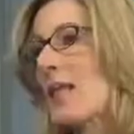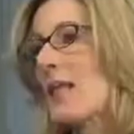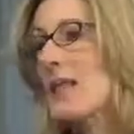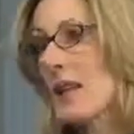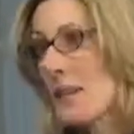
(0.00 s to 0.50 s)

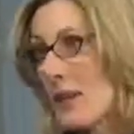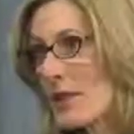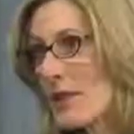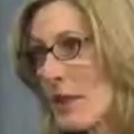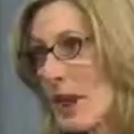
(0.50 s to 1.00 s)
The team
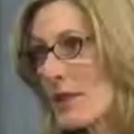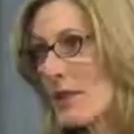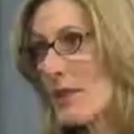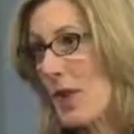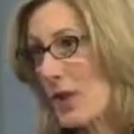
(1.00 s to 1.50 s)
has
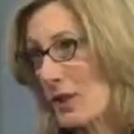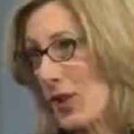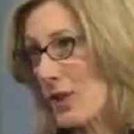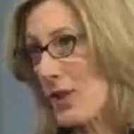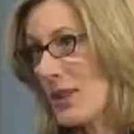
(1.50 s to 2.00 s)
expressed
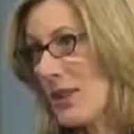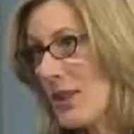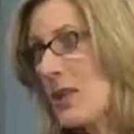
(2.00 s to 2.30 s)
frustration,